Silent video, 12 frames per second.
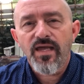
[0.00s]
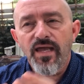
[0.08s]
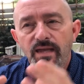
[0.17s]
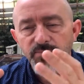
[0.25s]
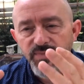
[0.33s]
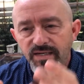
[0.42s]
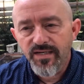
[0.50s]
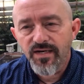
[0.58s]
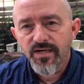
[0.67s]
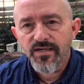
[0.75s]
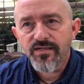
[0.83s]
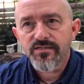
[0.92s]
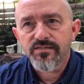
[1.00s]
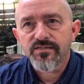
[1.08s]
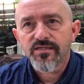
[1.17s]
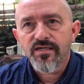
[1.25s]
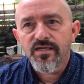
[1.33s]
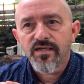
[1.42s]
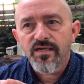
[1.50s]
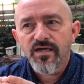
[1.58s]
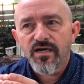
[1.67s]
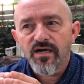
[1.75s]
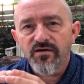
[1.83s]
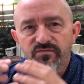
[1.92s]
And because
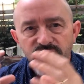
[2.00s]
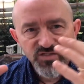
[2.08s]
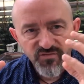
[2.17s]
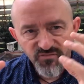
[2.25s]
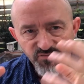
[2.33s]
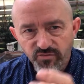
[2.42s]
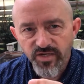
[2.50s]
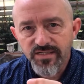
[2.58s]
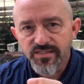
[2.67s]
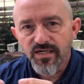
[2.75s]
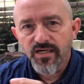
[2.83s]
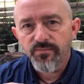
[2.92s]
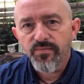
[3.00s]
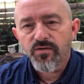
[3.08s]
of this freeze up,